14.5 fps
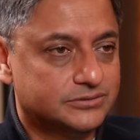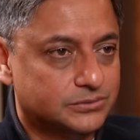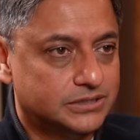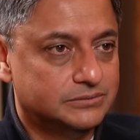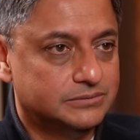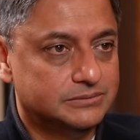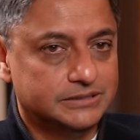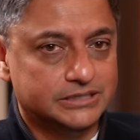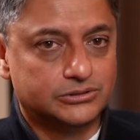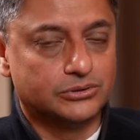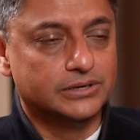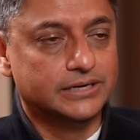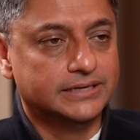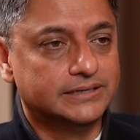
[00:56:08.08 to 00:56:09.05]
the world will be
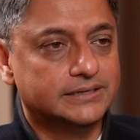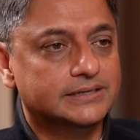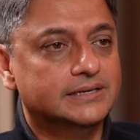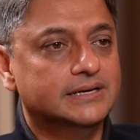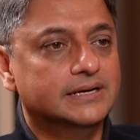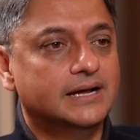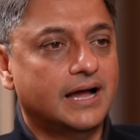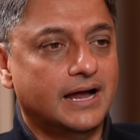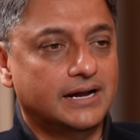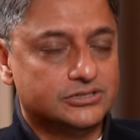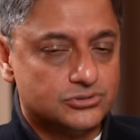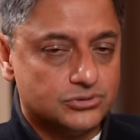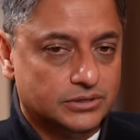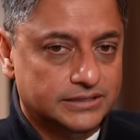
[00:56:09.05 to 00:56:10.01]
growing,
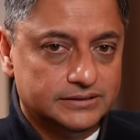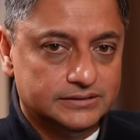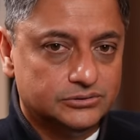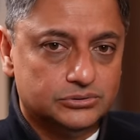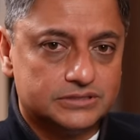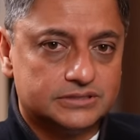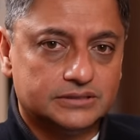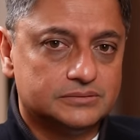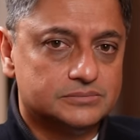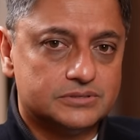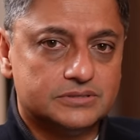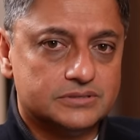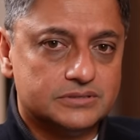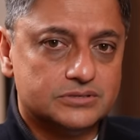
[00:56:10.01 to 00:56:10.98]
and so on. In those
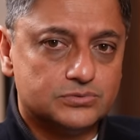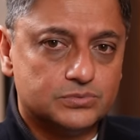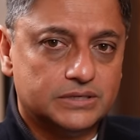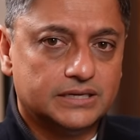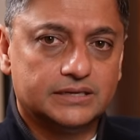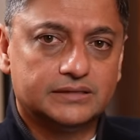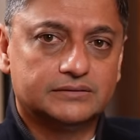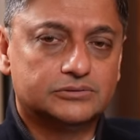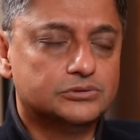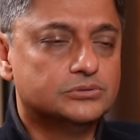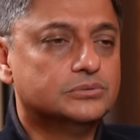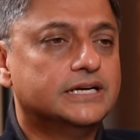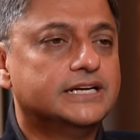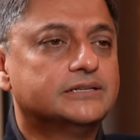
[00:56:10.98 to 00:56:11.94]
circumstances, we can
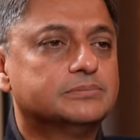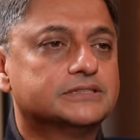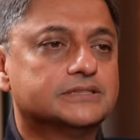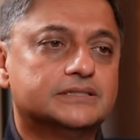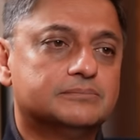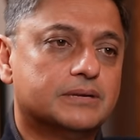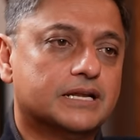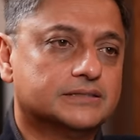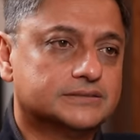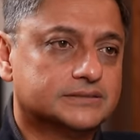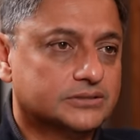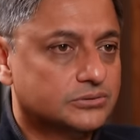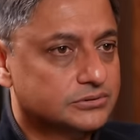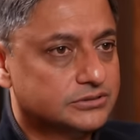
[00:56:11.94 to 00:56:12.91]
do eight percent
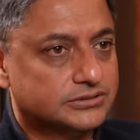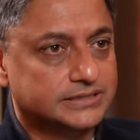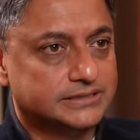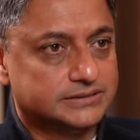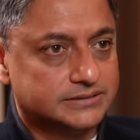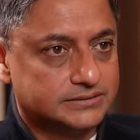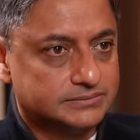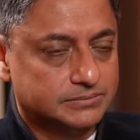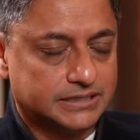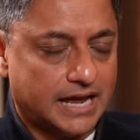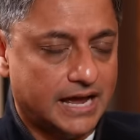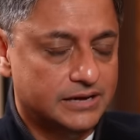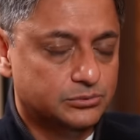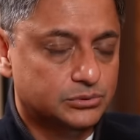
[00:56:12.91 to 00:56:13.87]
plus growth rates. But
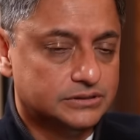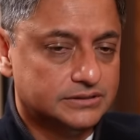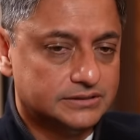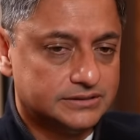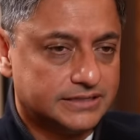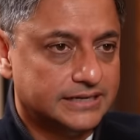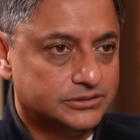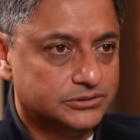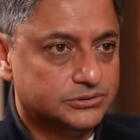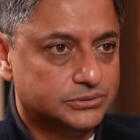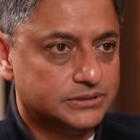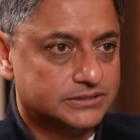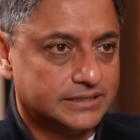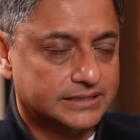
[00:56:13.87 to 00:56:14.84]
I wouldn't try to
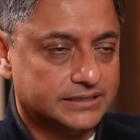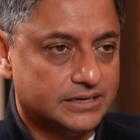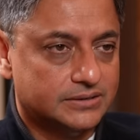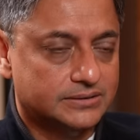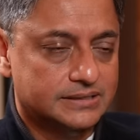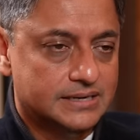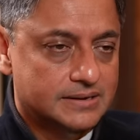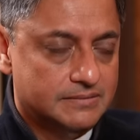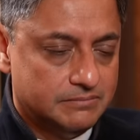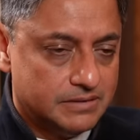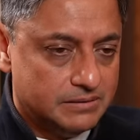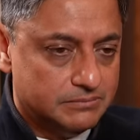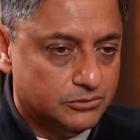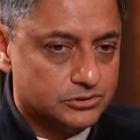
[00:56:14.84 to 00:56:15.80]
do it right now.
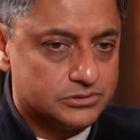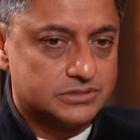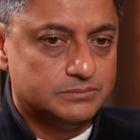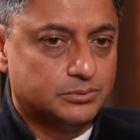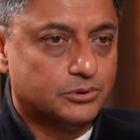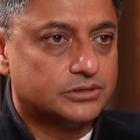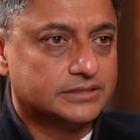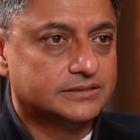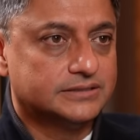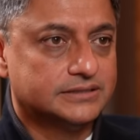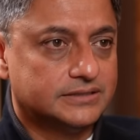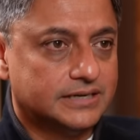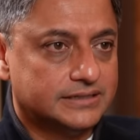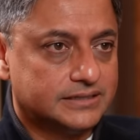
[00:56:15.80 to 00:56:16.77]
My most important
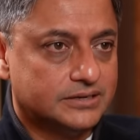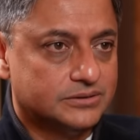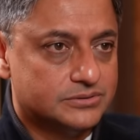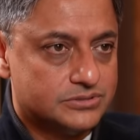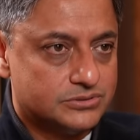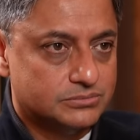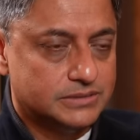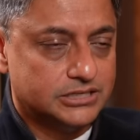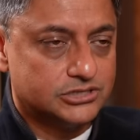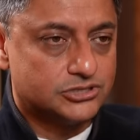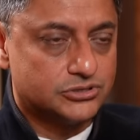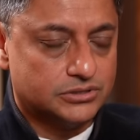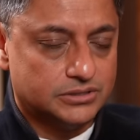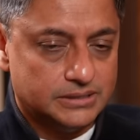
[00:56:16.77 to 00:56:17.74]
thing right now is to make
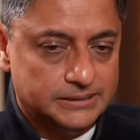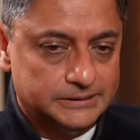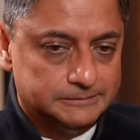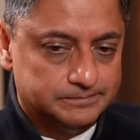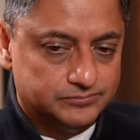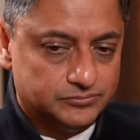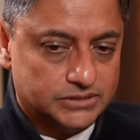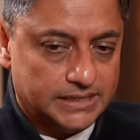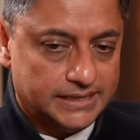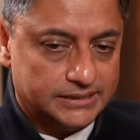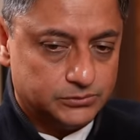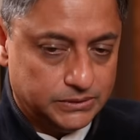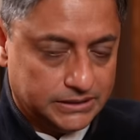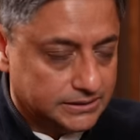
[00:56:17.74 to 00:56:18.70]
sure
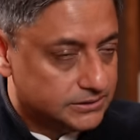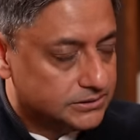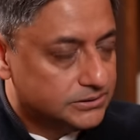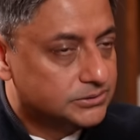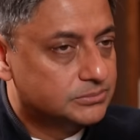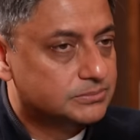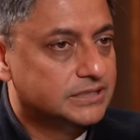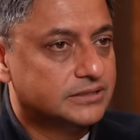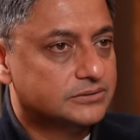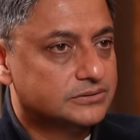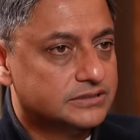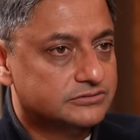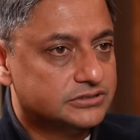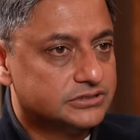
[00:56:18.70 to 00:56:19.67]
that we continue to build
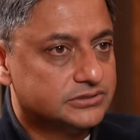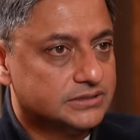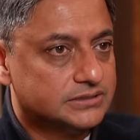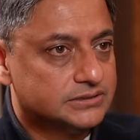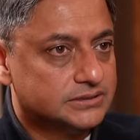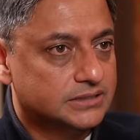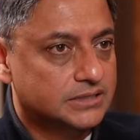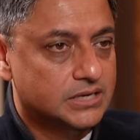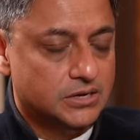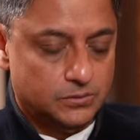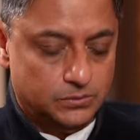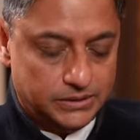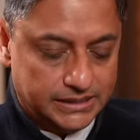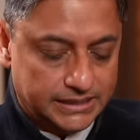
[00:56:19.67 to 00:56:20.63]
out the infrastructure.
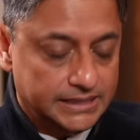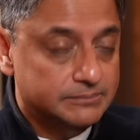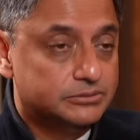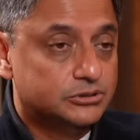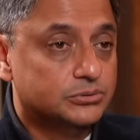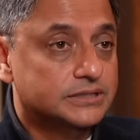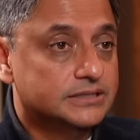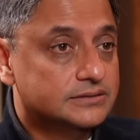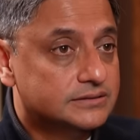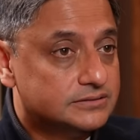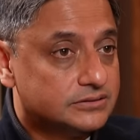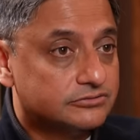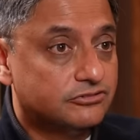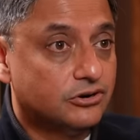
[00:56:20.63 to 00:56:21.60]
We keep doing
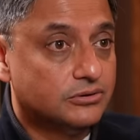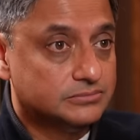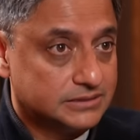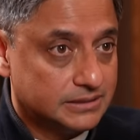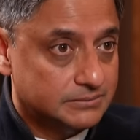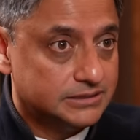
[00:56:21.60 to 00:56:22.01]
these reforms. I